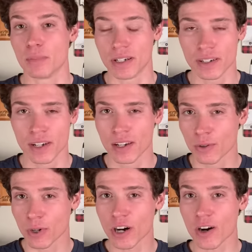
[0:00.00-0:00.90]
but
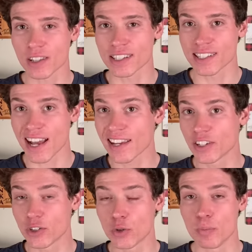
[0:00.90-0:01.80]
regardless, I had
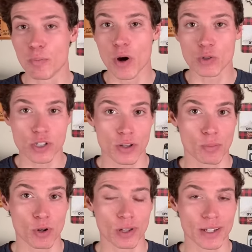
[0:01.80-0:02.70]
to do most of the
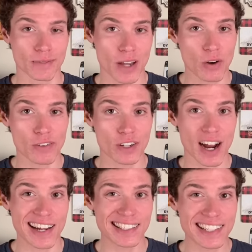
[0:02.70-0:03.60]
pulling. However,
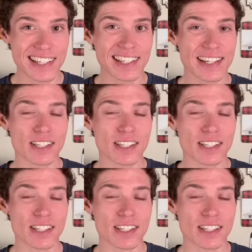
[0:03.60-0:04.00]
I did get